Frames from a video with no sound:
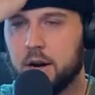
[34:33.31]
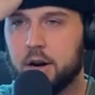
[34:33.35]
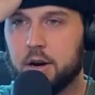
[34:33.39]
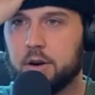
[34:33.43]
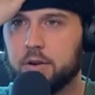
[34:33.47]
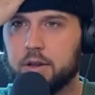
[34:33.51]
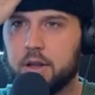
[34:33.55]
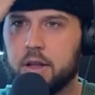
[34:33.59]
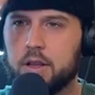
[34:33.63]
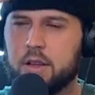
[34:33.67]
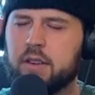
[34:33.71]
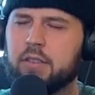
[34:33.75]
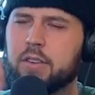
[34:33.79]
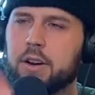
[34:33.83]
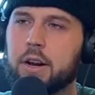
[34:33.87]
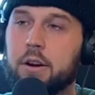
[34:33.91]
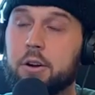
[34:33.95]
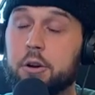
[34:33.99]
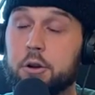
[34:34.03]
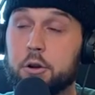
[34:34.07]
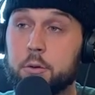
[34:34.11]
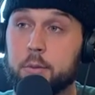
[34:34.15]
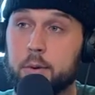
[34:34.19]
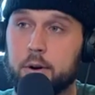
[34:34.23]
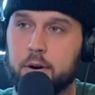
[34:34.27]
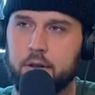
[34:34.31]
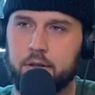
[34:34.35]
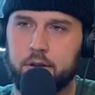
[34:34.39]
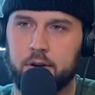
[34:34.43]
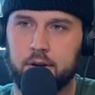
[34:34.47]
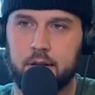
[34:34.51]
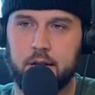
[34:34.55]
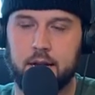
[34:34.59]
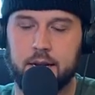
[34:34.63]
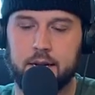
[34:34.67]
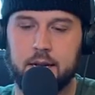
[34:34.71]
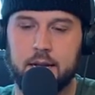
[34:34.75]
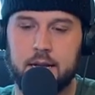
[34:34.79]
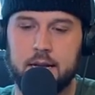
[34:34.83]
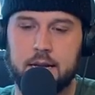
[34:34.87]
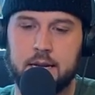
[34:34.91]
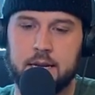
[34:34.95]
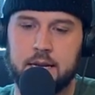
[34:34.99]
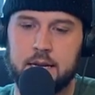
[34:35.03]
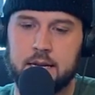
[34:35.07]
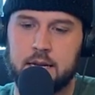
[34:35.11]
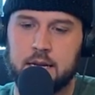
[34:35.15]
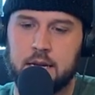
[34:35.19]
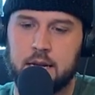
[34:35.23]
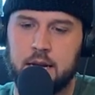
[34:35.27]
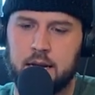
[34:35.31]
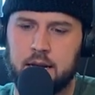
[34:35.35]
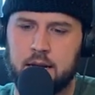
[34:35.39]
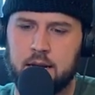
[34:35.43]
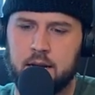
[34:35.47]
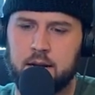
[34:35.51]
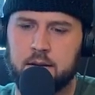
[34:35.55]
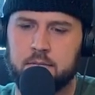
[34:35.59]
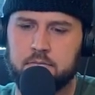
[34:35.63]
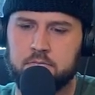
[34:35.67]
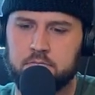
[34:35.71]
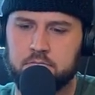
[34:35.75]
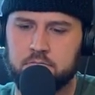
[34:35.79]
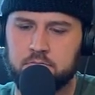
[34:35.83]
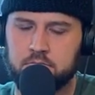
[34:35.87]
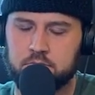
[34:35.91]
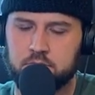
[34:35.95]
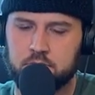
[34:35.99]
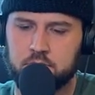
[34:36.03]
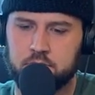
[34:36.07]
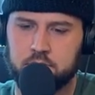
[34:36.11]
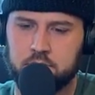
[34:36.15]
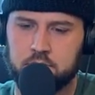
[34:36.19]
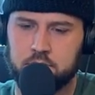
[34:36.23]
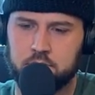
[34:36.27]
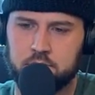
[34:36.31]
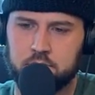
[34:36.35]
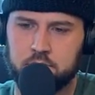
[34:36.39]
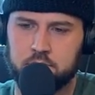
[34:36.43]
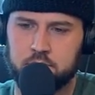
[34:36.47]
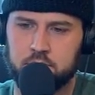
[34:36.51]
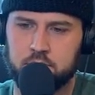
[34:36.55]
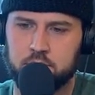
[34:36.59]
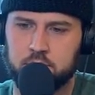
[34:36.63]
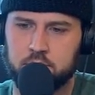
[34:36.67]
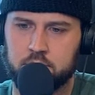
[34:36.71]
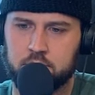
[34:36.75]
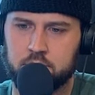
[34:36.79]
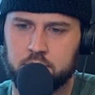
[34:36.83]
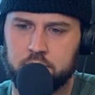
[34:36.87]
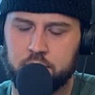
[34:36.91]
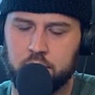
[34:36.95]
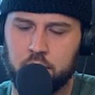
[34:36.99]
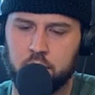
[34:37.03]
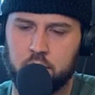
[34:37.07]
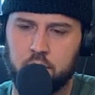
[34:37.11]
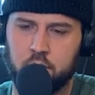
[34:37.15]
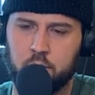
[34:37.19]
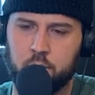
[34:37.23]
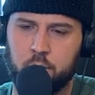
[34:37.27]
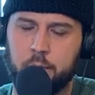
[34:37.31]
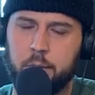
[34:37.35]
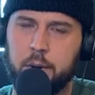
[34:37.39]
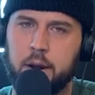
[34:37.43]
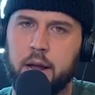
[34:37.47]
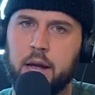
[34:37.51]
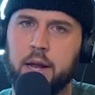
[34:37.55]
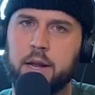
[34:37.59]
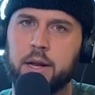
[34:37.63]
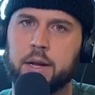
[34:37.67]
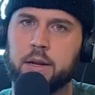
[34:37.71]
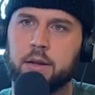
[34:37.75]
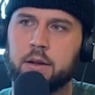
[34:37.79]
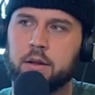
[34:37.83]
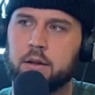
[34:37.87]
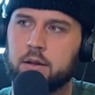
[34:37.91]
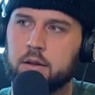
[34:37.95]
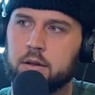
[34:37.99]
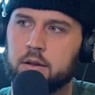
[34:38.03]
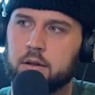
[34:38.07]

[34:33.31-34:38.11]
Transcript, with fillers: Or you ever get an Uber and they're like, so where are we headed?